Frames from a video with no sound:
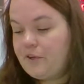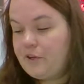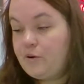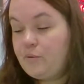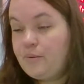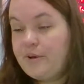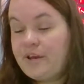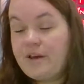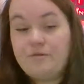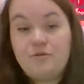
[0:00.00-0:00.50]

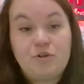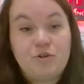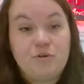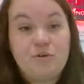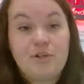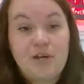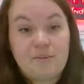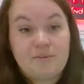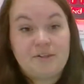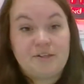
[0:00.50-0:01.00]
we have
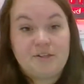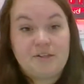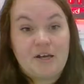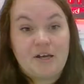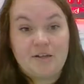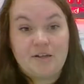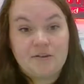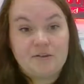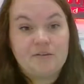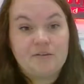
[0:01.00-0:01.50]
2 types of
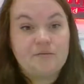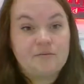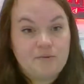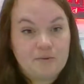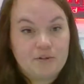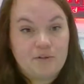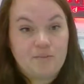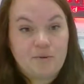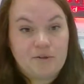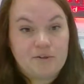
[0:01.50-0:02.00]
signs
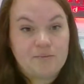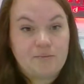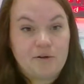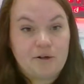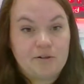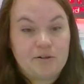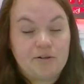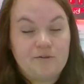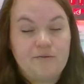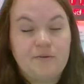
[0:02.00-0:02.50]
for the most
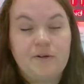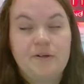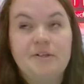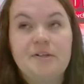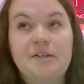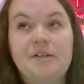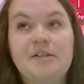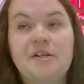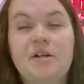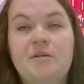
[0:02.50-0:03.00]
part. The
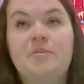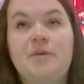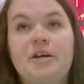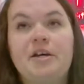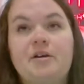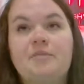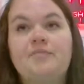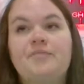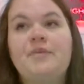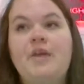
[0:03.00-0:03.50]
first is going to
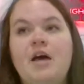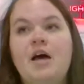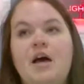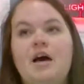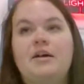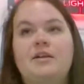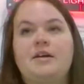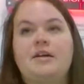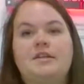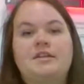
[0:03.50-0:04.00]
be
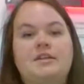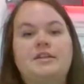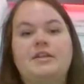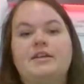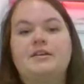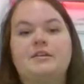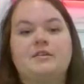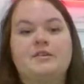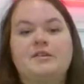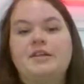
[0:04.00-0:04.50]
a nice
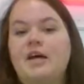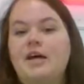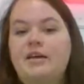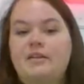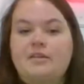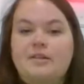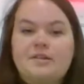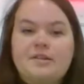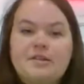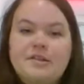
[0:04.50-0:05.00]
linear
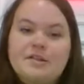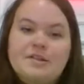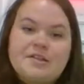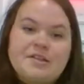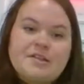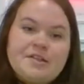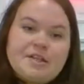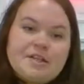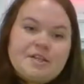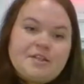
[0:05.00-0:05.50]
sign that's like
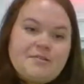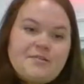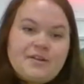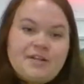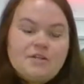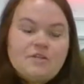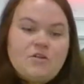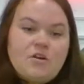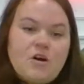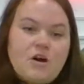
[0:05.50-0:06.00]
6
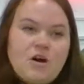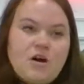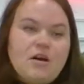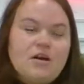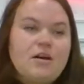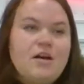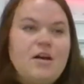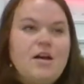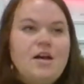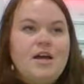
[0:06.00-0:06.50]
feet
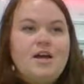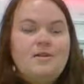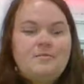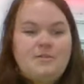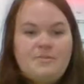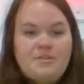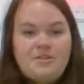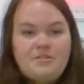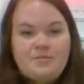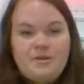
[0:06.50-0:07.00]
long and
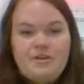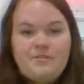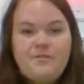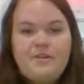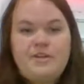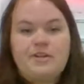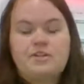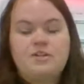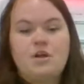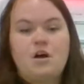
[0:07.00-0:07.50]
maybe 3
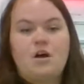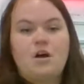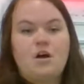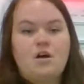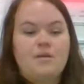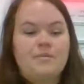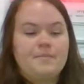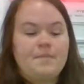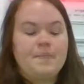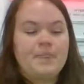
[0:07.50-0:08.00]
feet
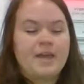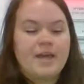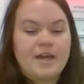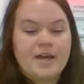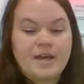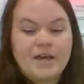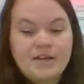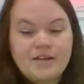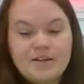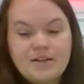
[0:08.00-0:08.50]
tall.
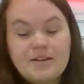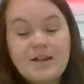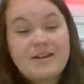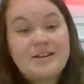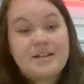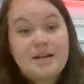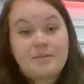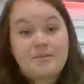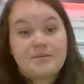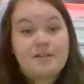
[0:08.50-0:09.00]
And a
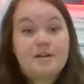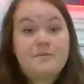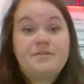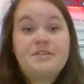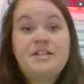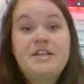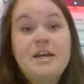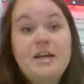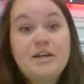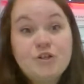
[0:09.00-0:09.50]
lot of times they
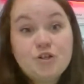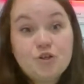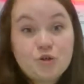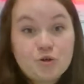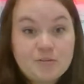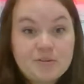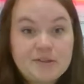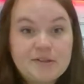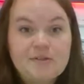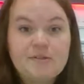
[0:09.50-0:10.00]
have T8
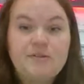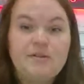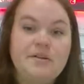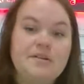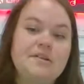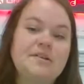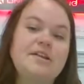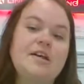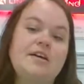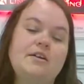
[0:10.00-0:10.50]
tubes
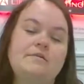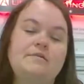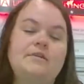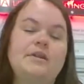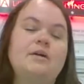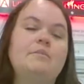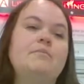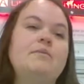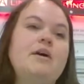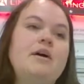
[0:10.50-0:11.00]
inside of
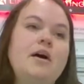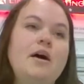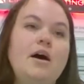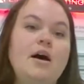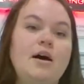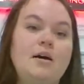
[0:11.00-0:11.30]
them,